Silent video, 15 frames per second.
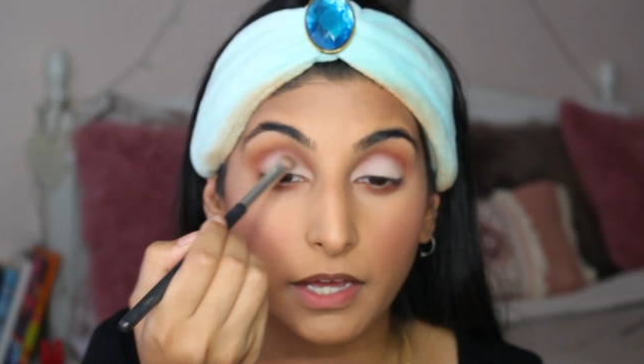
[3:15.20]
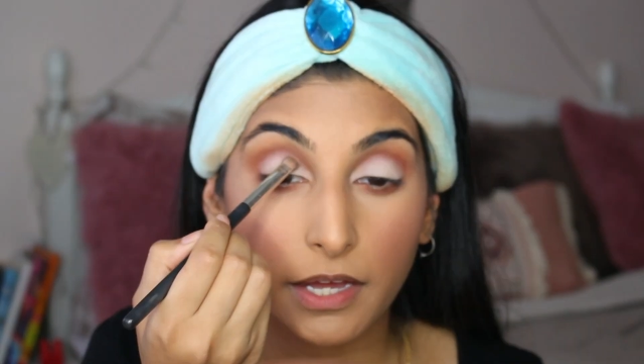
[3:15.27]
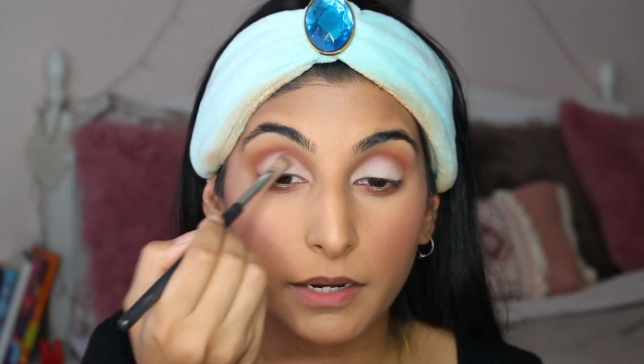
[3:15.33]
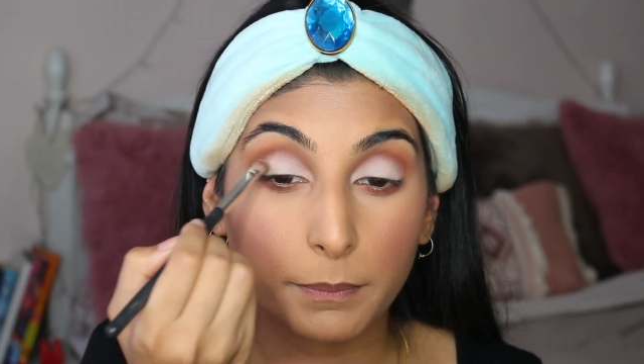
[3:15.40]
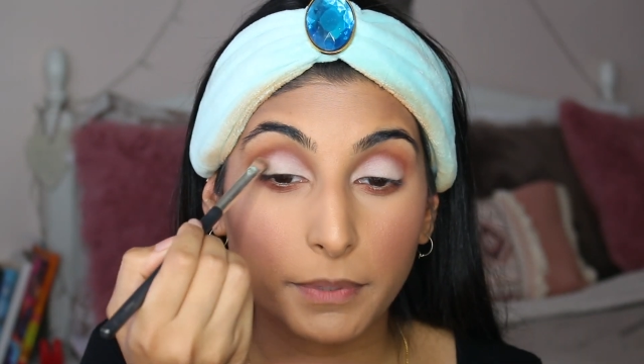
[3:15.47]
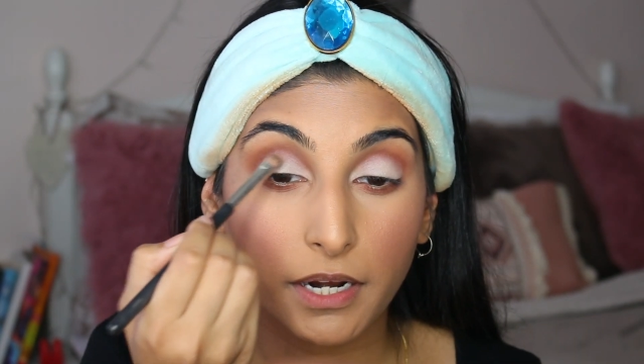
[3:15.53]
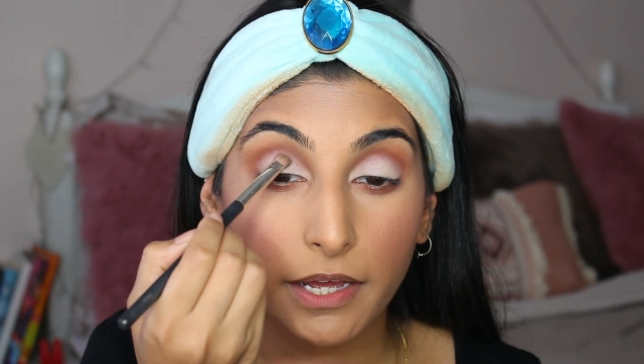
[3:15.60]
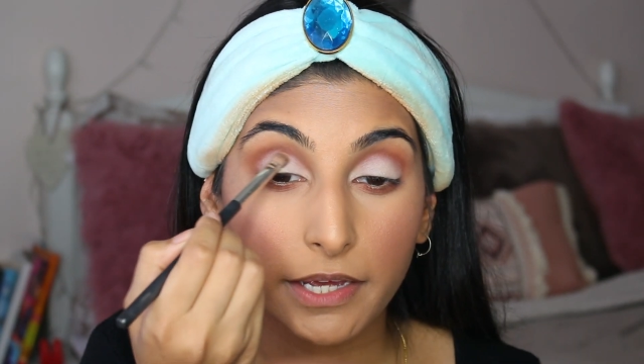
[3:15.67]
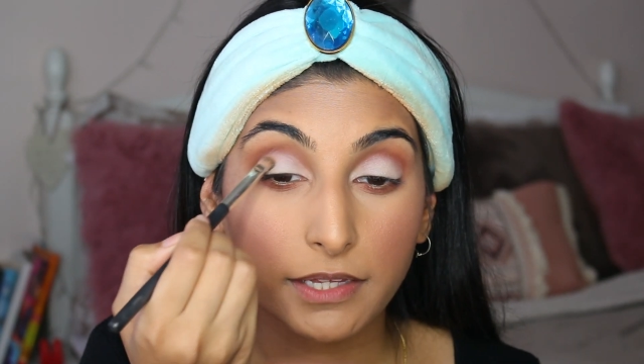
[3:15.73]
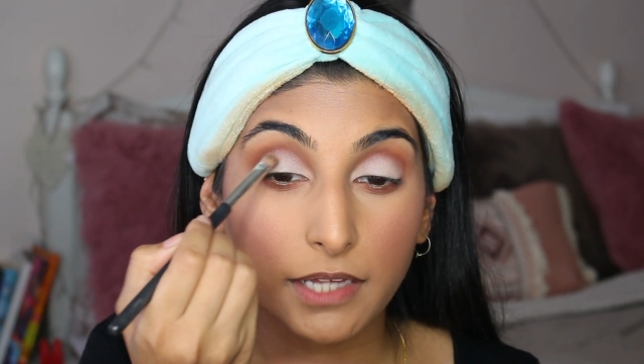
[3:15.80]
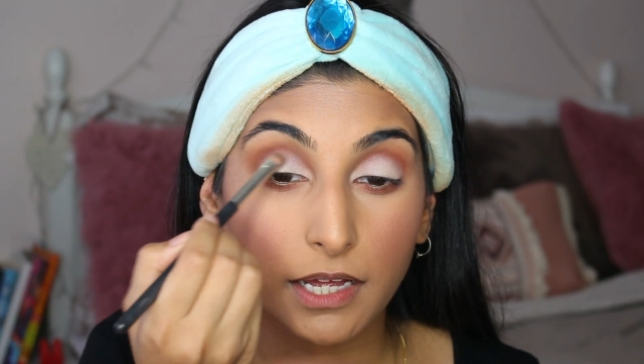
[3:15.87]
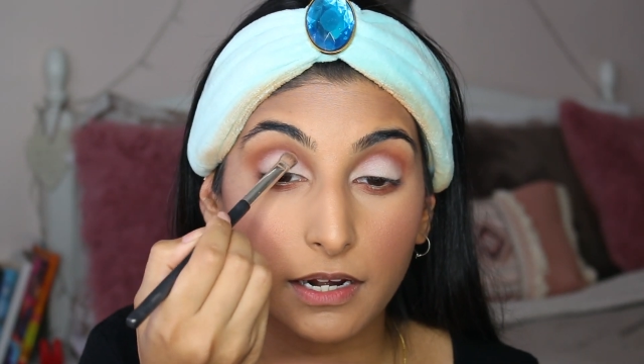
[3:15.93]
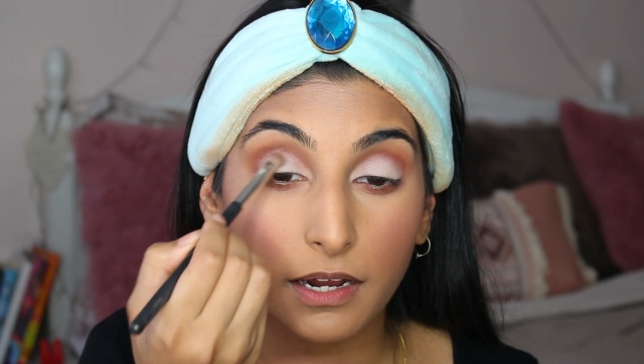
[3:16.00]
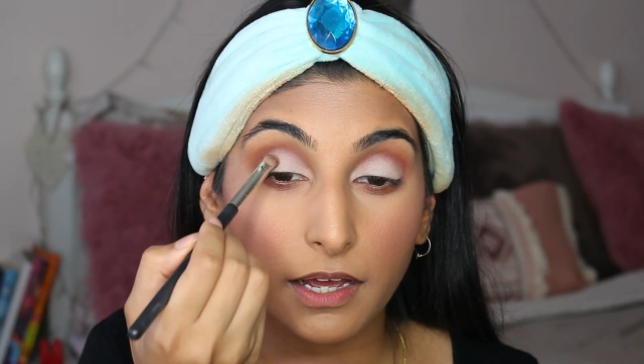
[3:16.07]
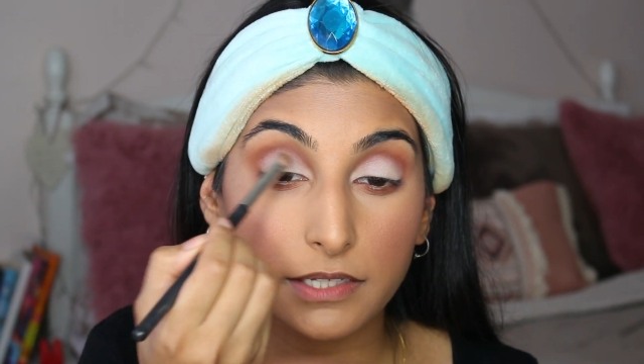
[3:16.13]
And applying
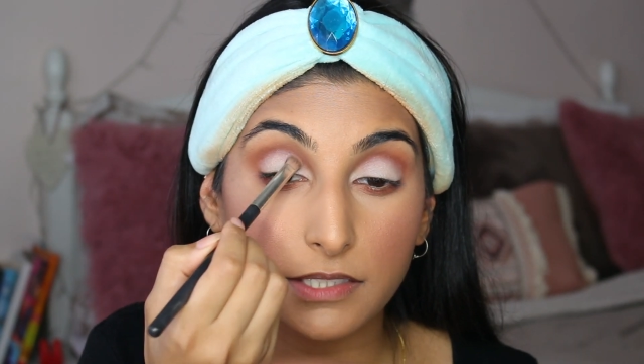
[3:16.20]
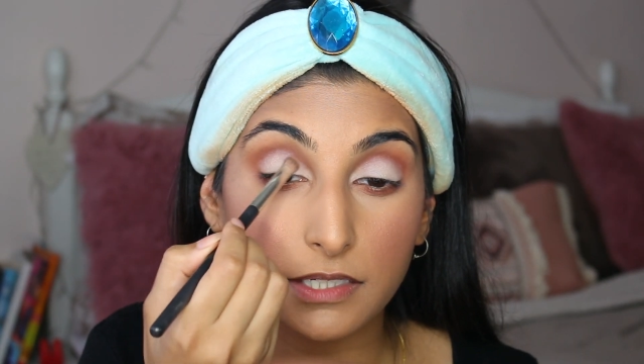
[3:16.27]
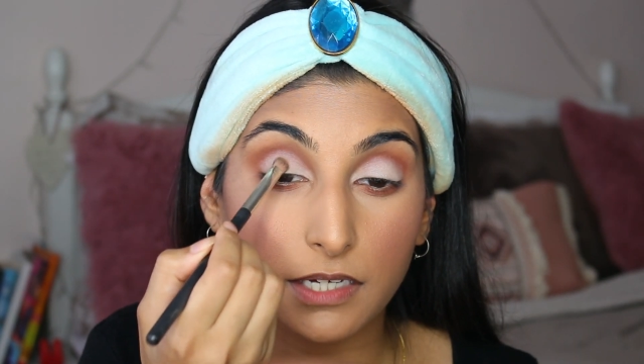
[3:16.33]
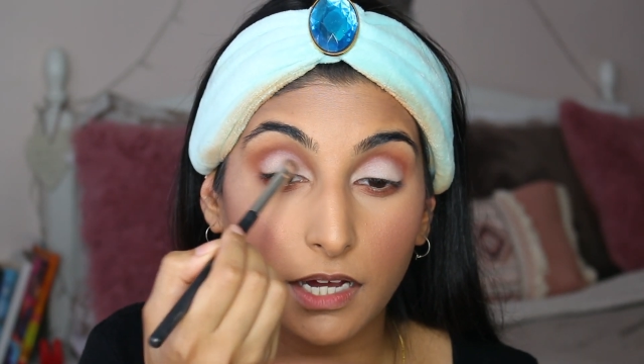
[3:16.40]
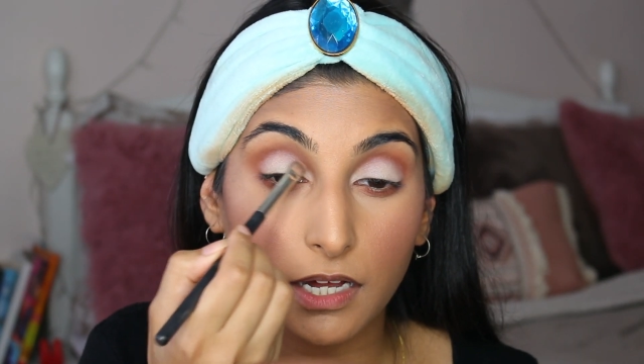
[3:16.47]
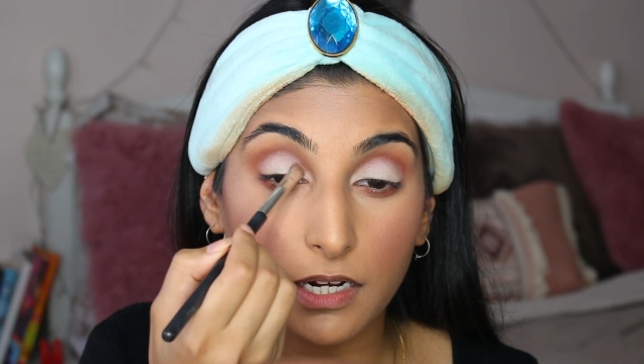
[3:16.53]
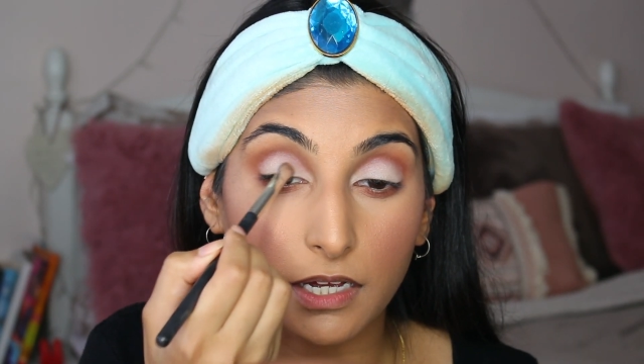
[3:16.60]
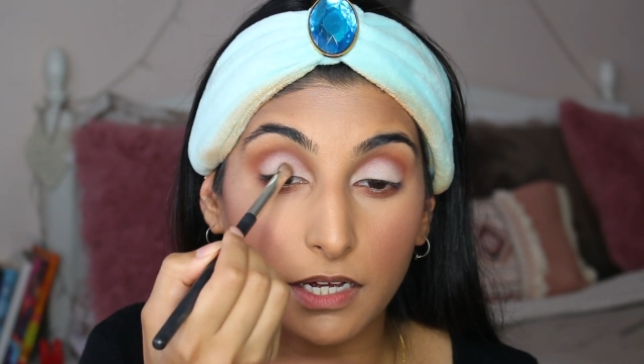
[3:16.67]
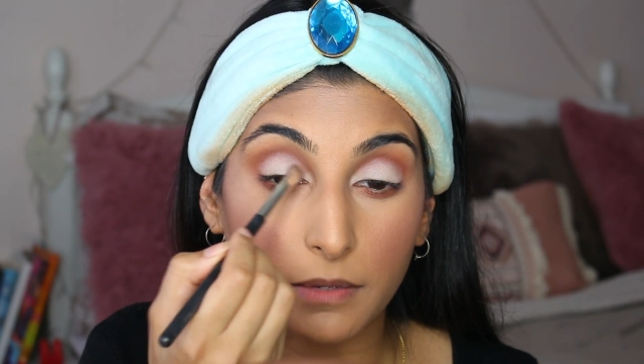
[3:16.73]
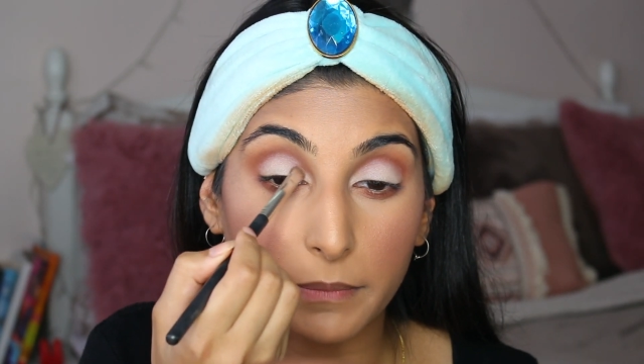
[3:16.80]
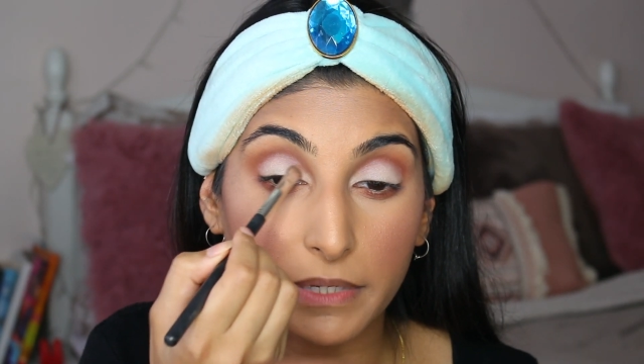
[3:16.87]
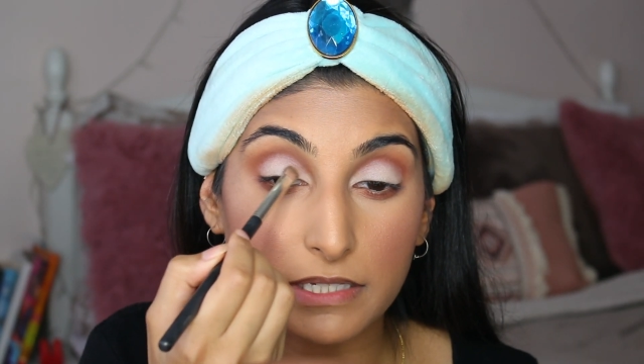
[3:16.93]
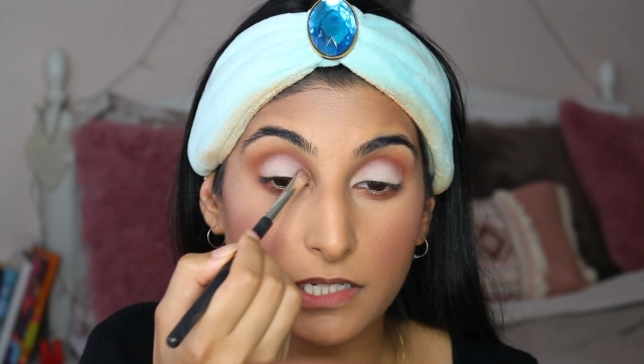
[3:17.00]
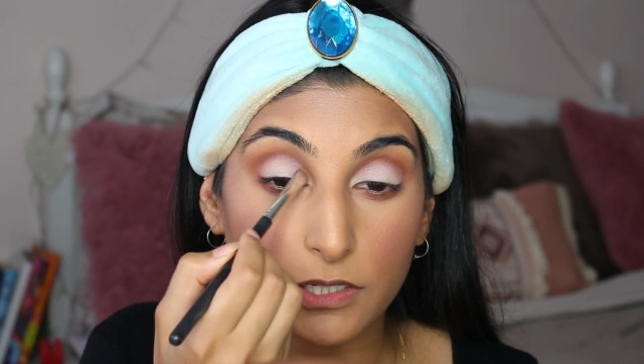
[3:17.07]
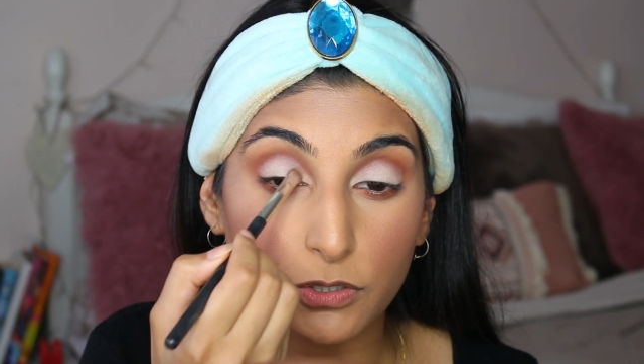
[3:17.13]
that lighter colour
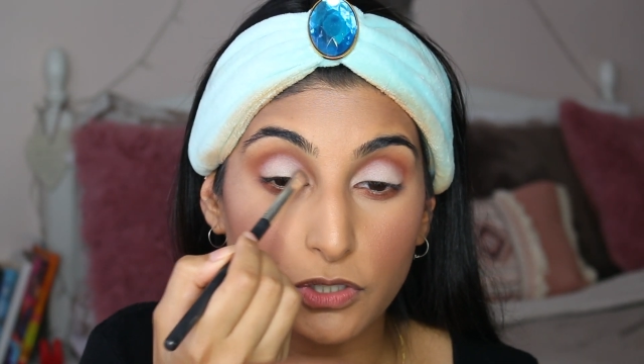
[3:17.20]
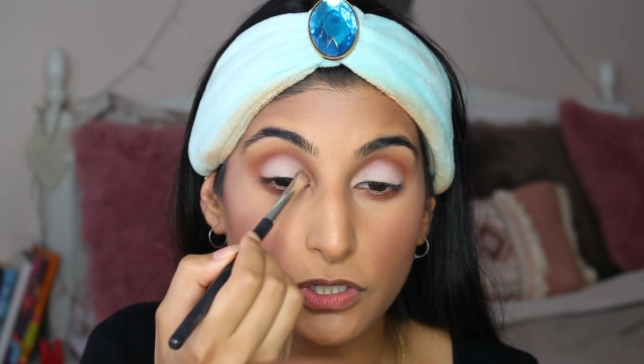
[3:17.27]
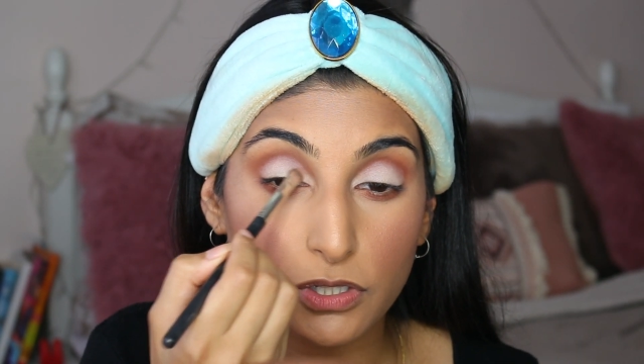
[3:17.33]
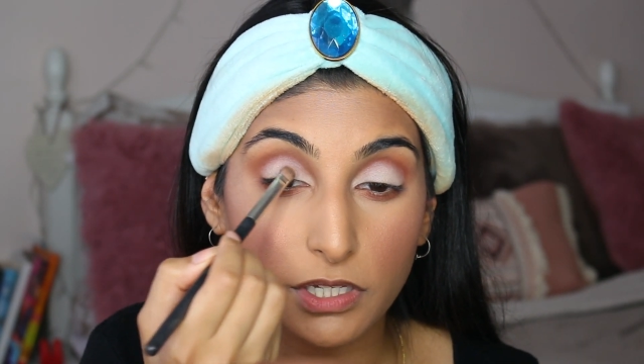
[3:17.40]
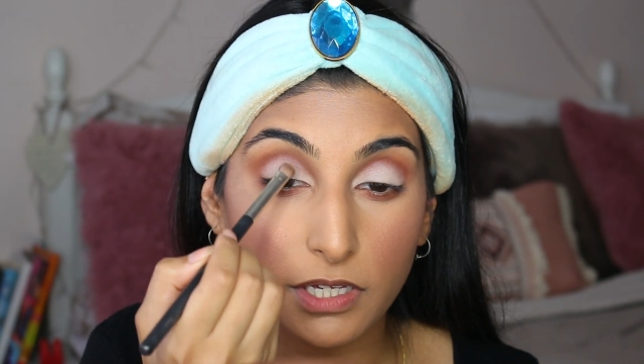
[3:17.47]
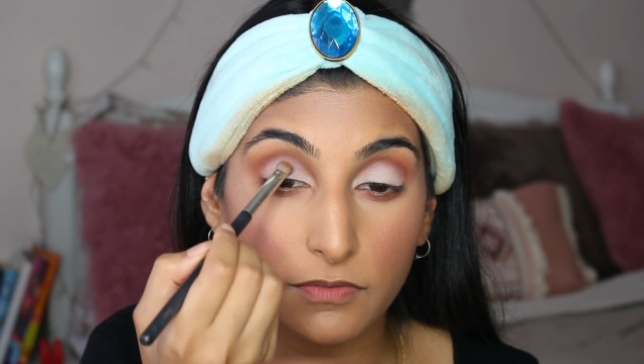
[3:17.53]
means that you just